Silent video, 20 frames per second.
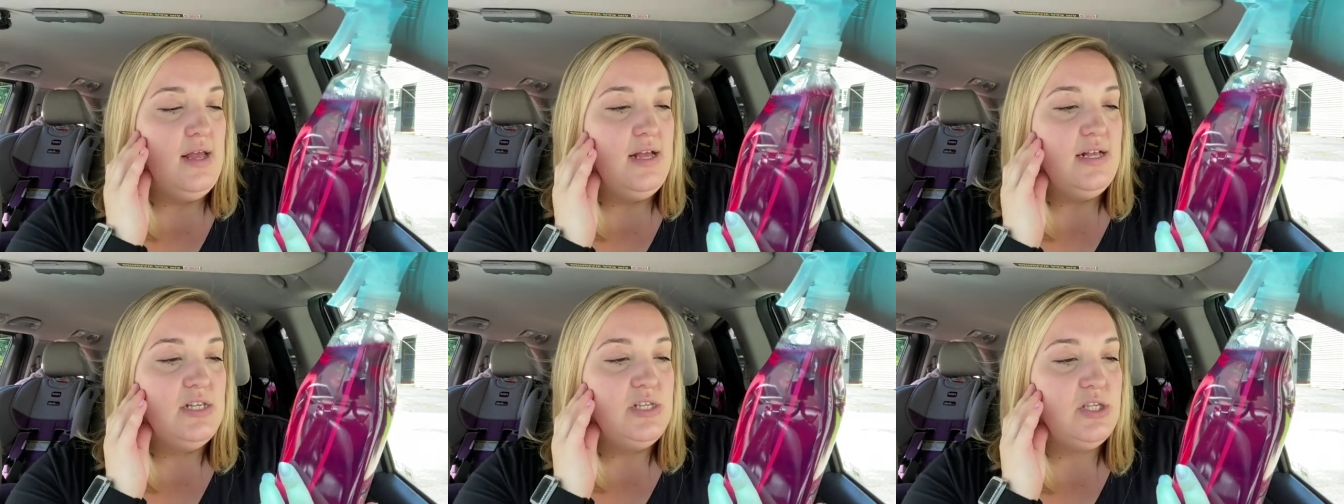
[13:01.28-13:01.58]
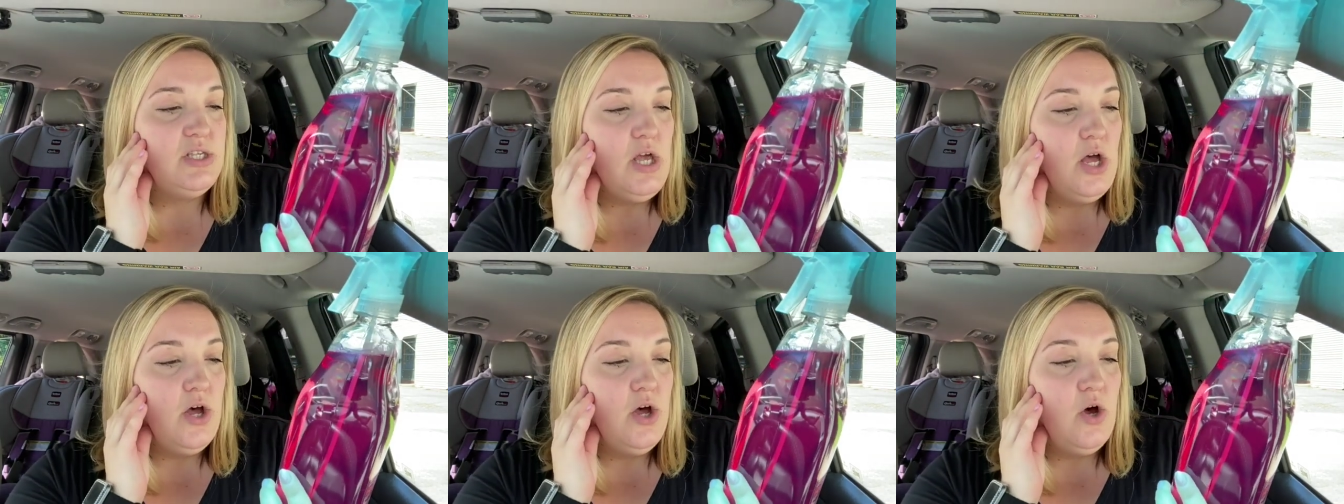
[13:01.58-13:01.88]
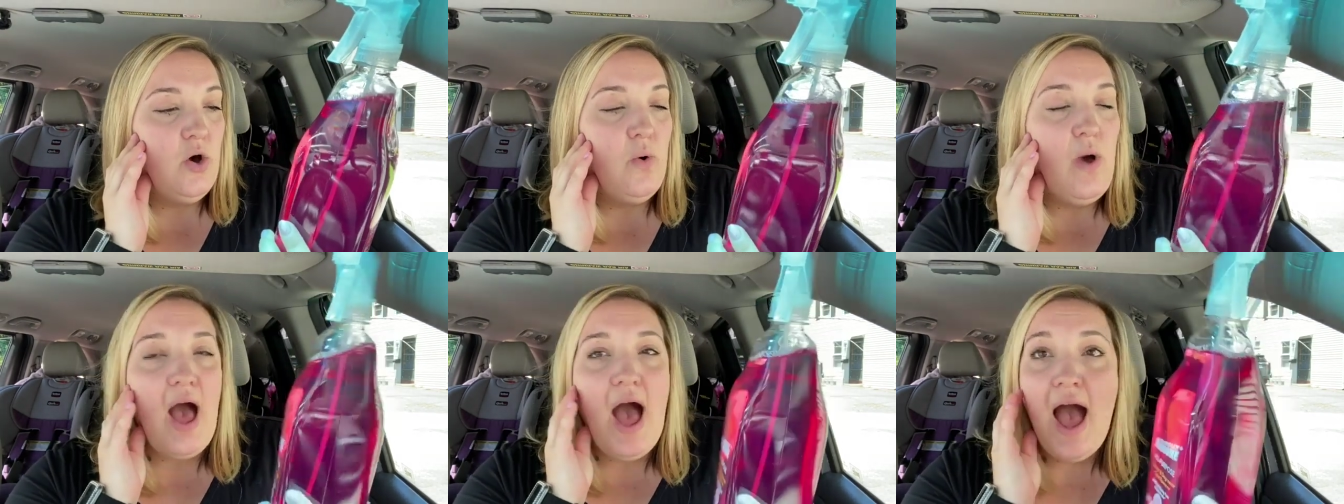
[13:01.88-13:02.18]

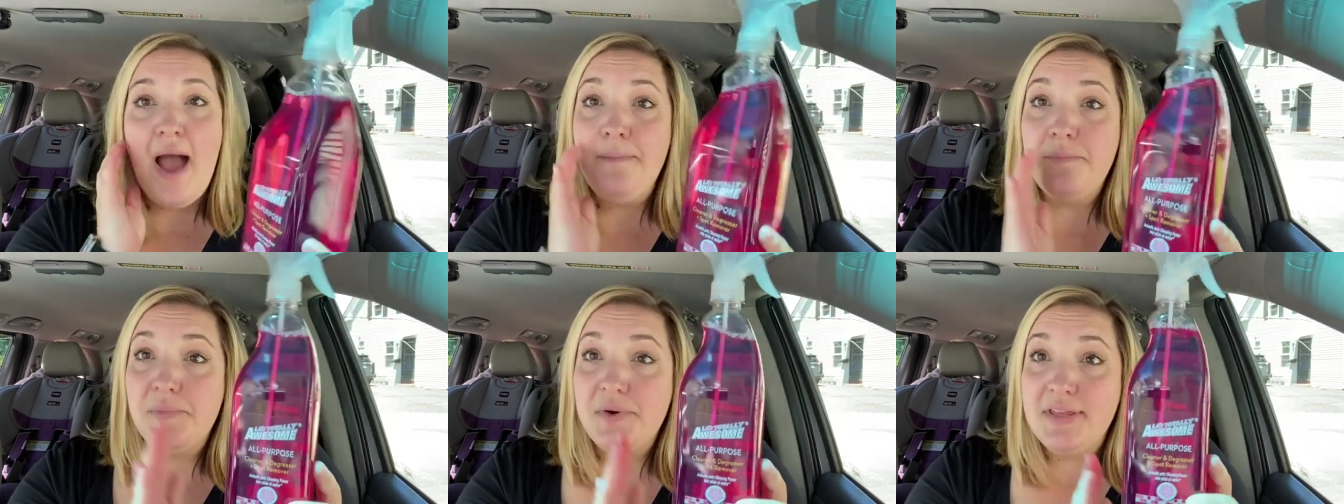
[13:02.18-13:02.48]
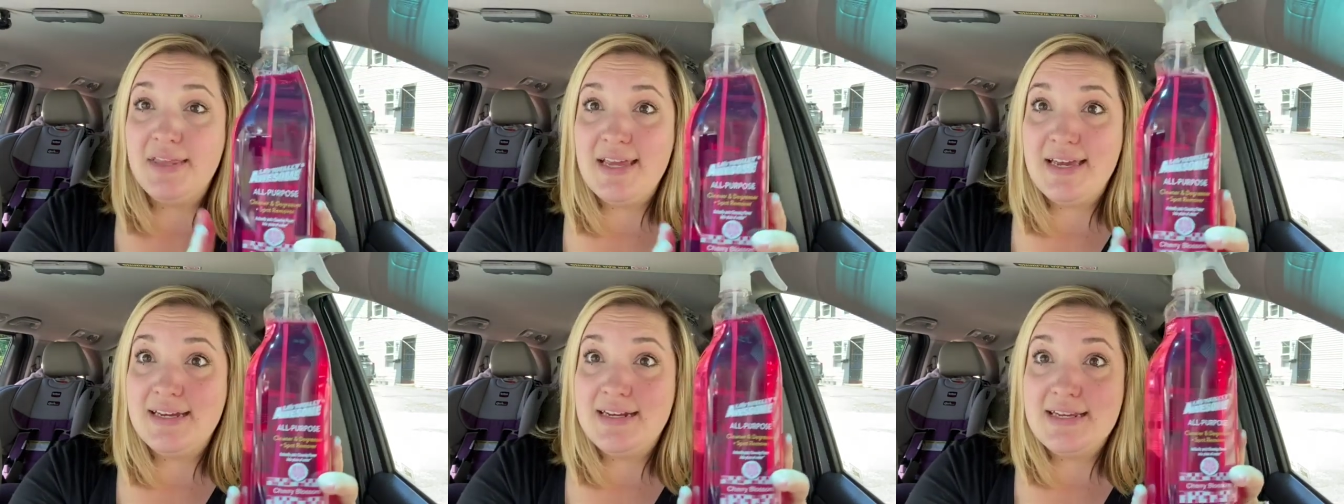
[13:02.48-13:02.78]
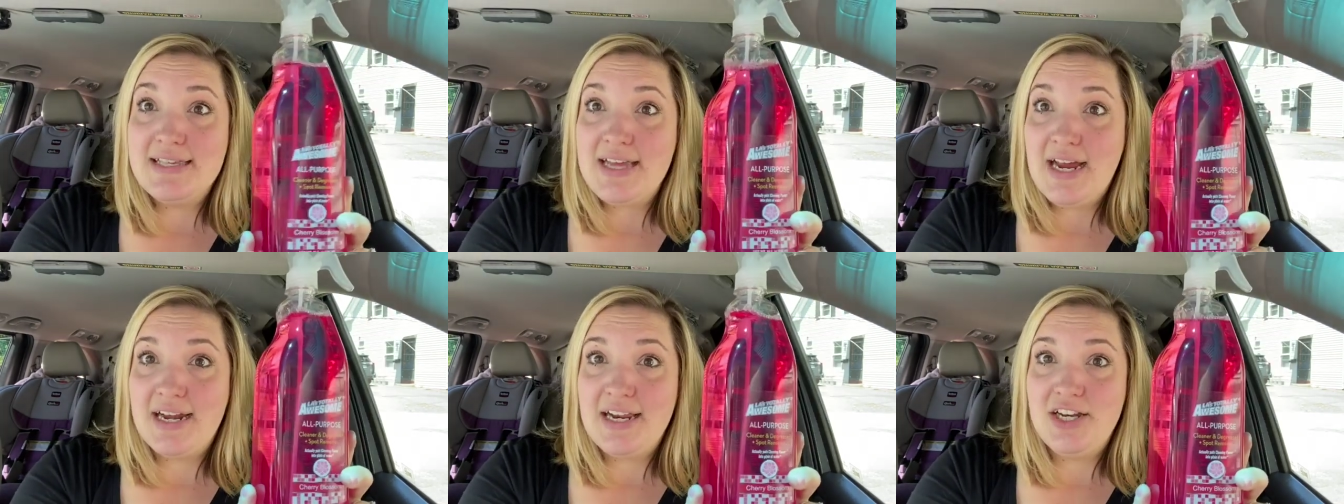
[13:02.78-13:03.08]
So I'm really
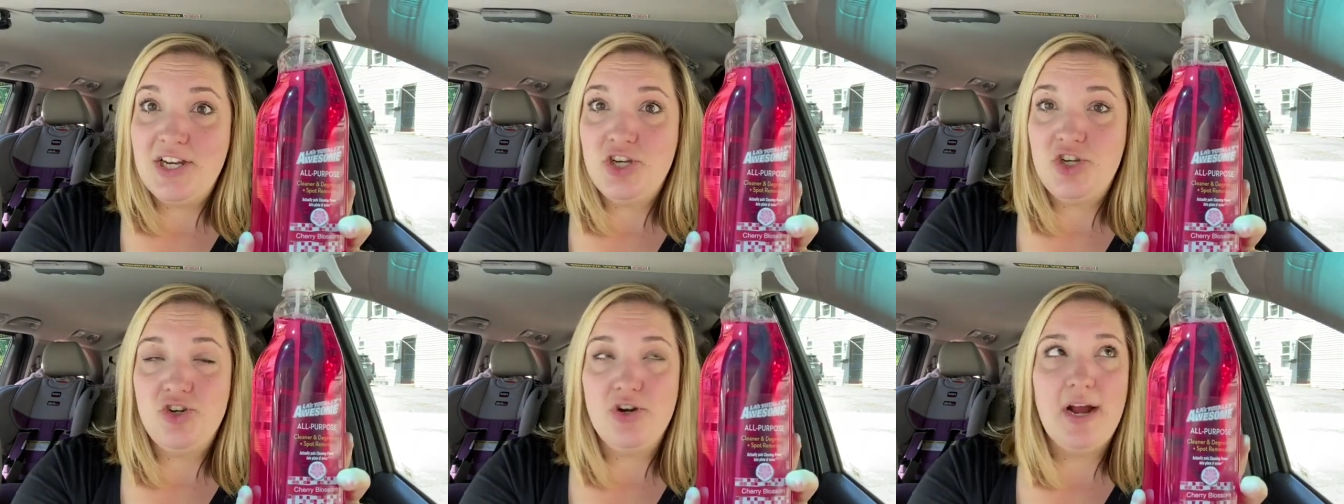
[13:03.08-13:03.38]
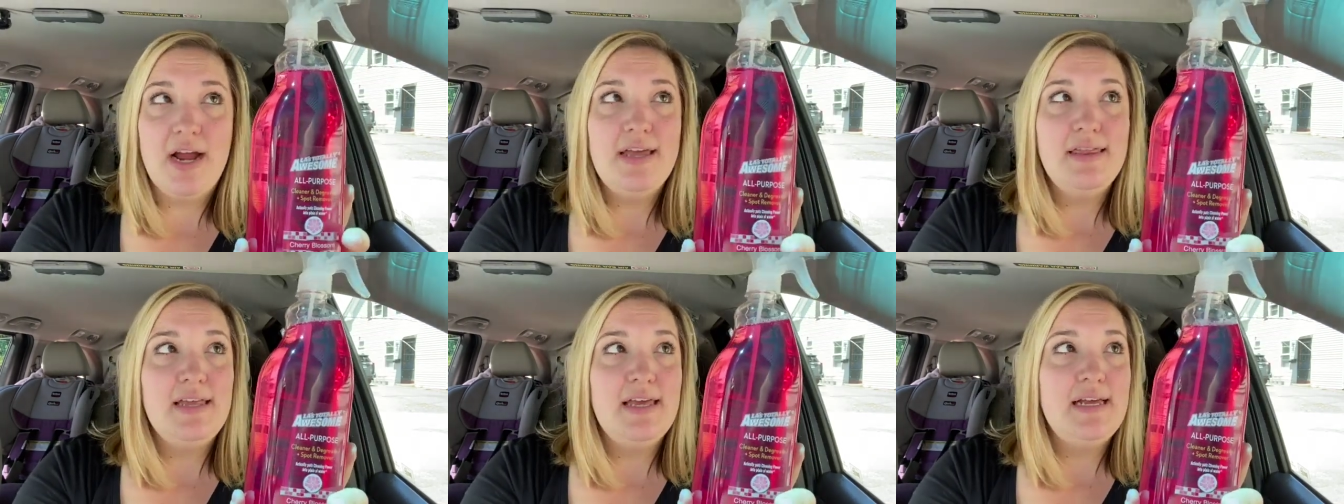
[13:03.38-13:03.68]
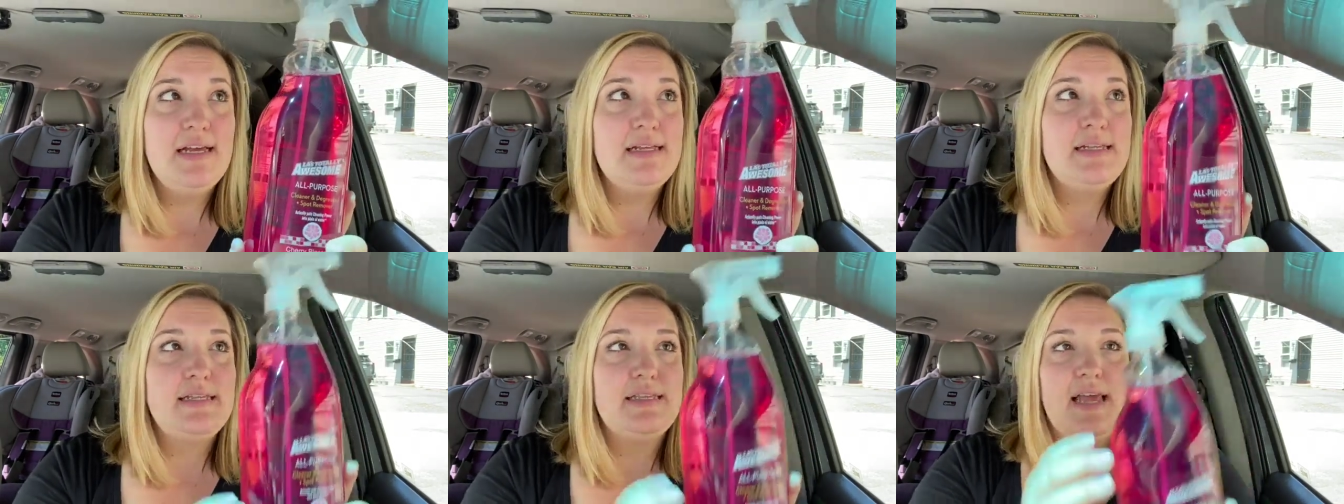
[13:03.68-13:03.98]
excited to try
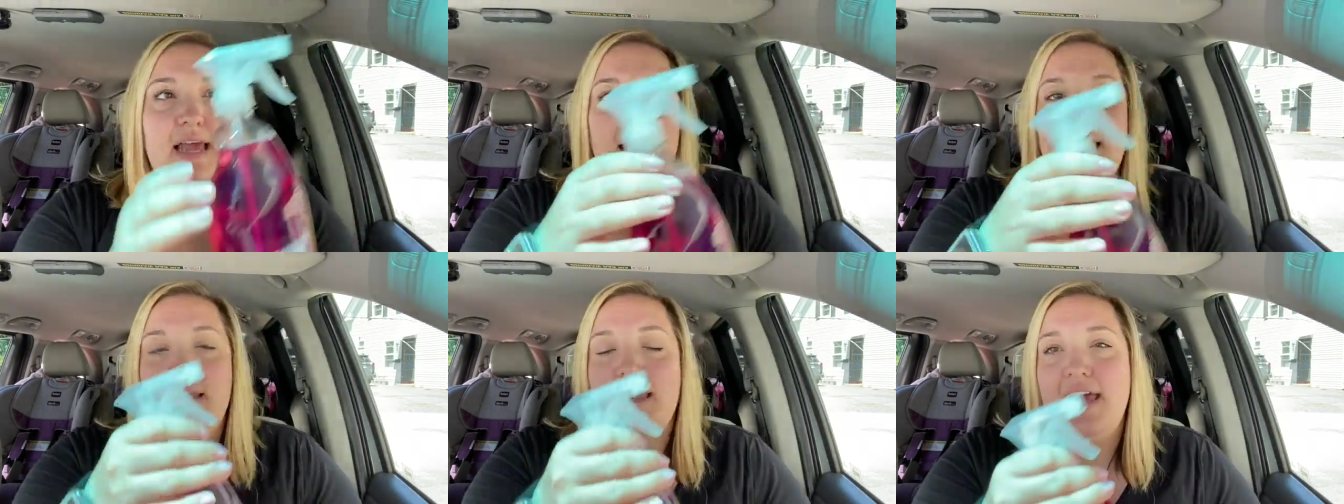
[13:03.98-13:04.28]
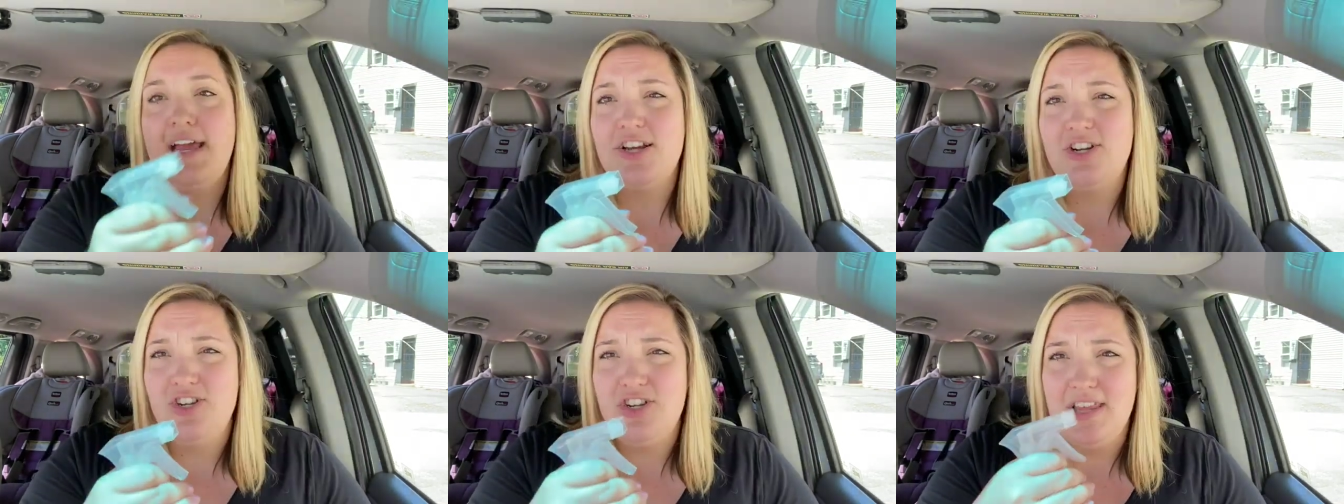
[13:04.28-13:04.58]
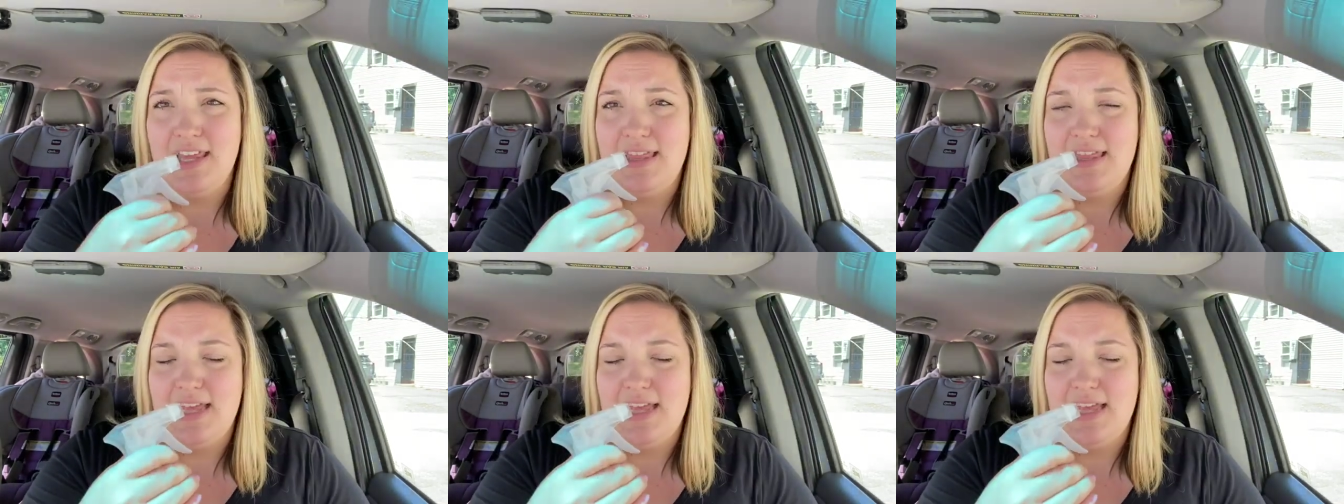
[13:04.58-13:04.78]
this and actually